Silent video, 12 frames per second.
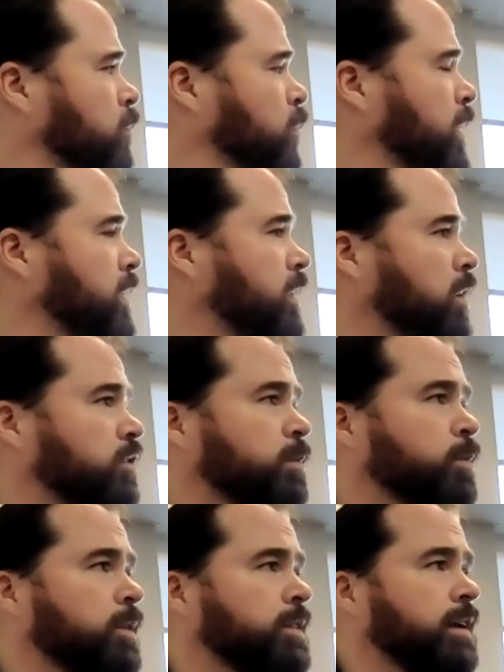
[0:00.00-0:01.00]
windows to
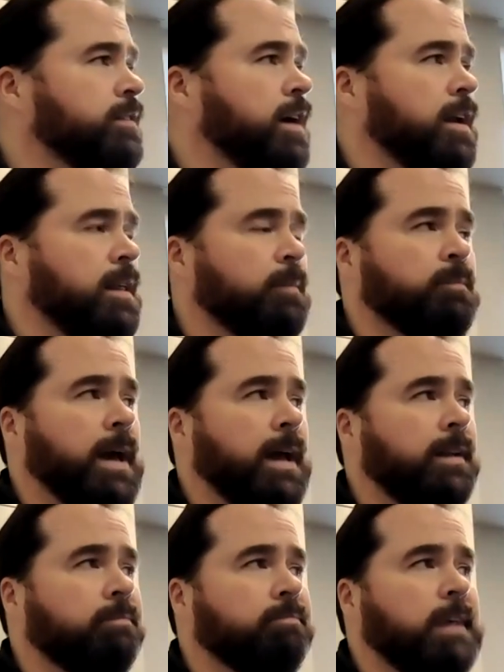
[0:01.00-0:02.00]
put things on
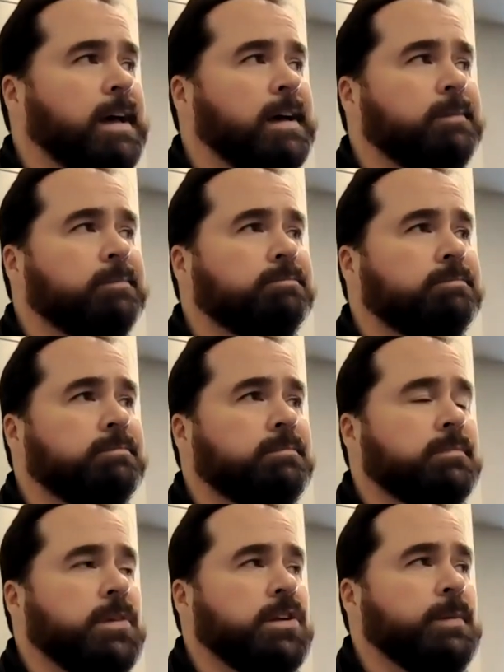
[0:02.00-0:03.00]
and
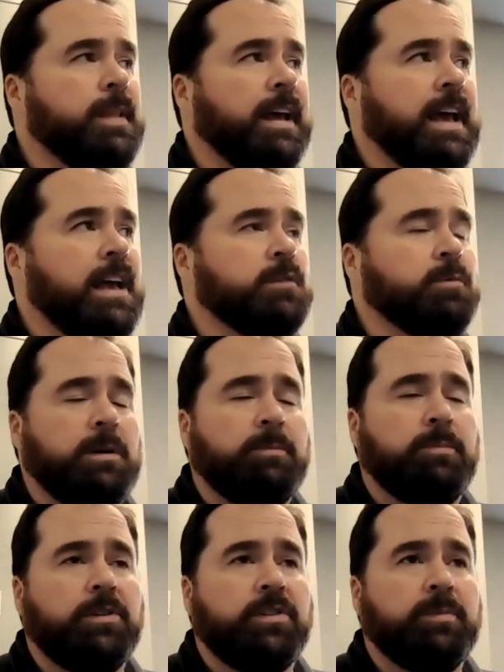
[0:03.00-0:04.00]
some of the casework to
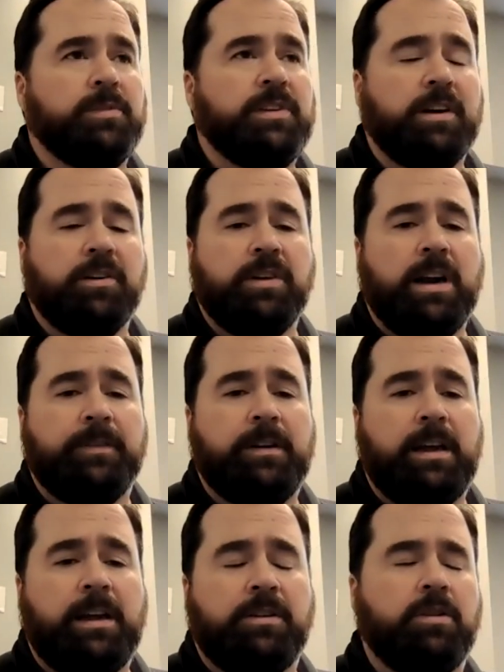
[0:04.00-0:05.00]
put some stickers on if you
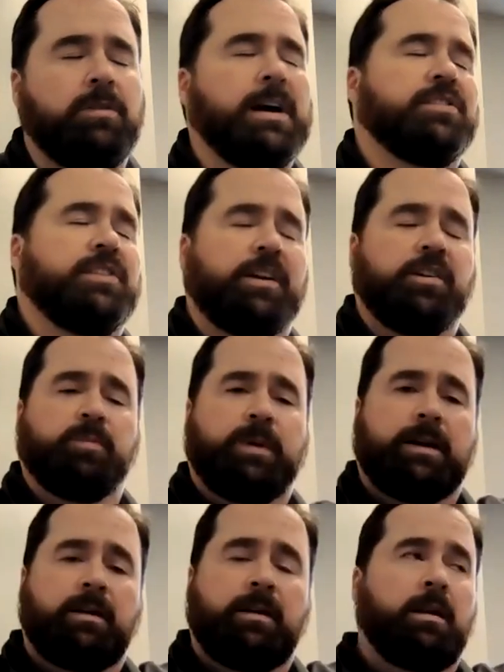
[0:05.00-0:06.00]
need to, not stickers,
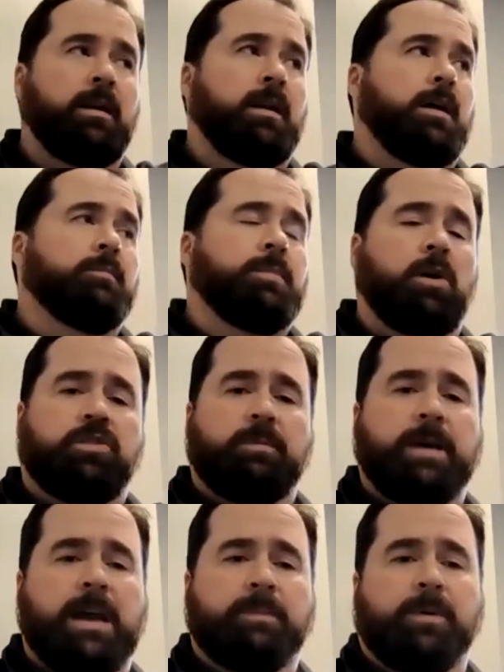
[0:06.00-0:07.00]
but
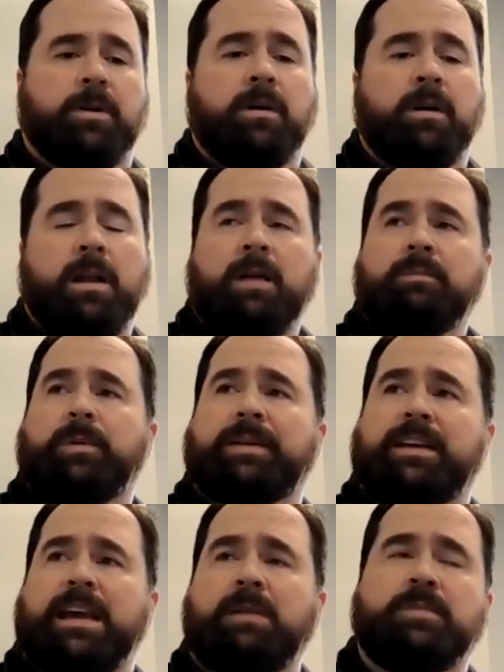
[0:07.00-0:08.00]
post-it paper. We
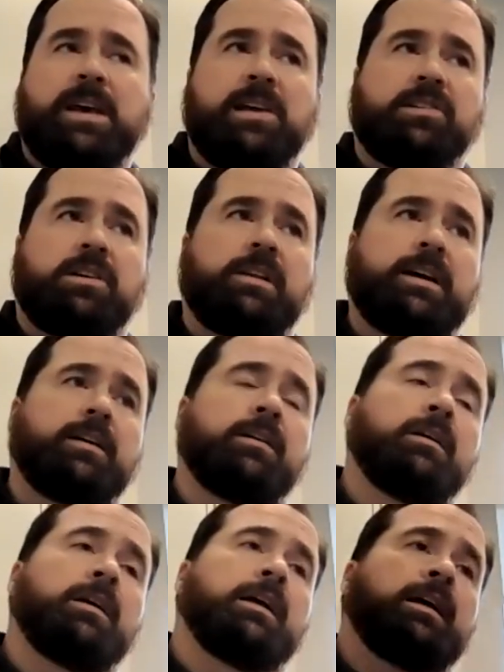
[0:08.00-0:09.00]
have to keep these
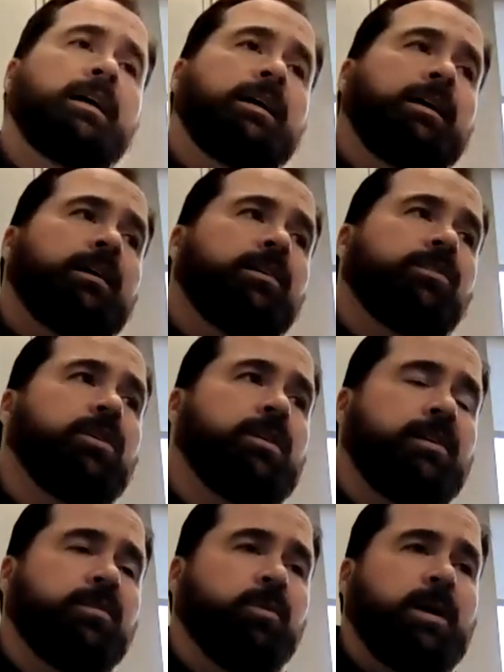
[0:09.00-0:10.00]
clear.
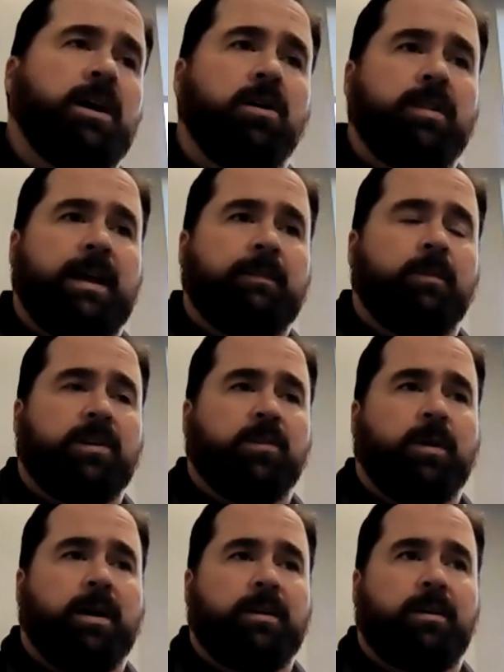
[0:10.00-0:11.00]
Students, we know that every once
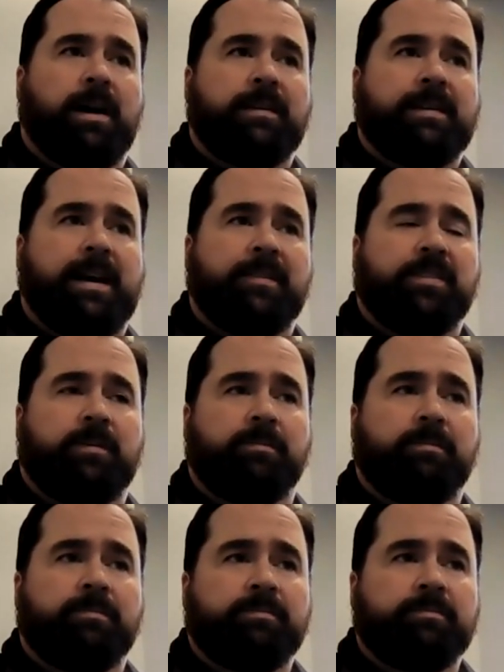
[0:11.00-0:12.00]
in a while you guys have some